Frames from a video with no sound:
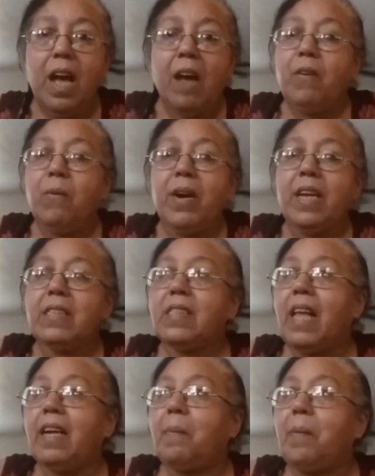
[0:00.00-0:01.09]
Everywhere is
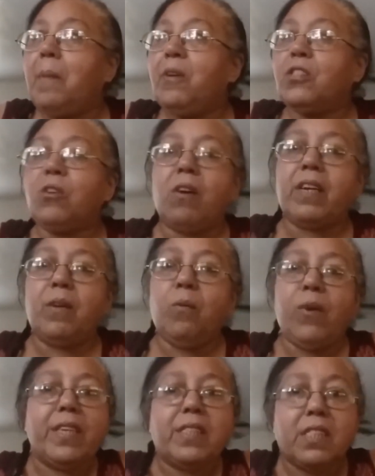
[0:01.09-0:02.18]
like people talking
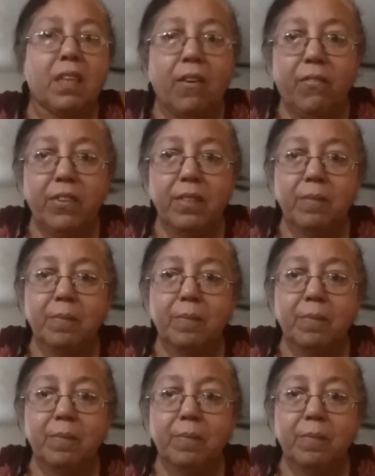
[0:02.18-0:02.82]
weird stuff.